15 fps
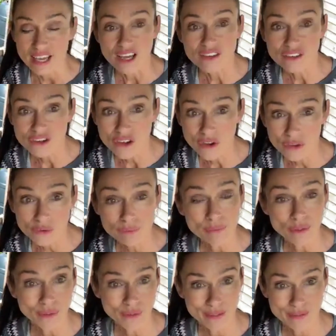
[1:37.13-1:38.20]
a known
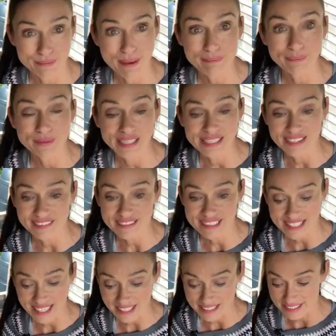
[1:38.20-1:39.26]
mucous membrane
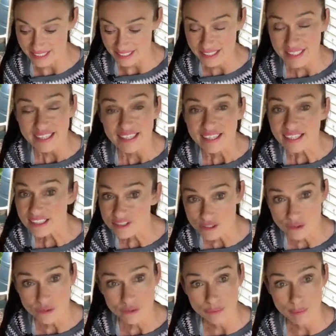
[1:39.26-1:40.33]
irritator, in
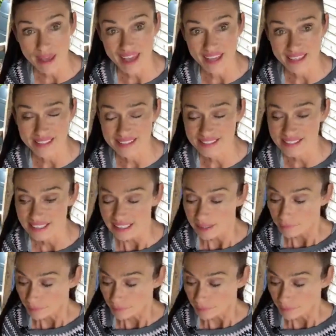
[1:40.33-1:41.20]
toothpaste.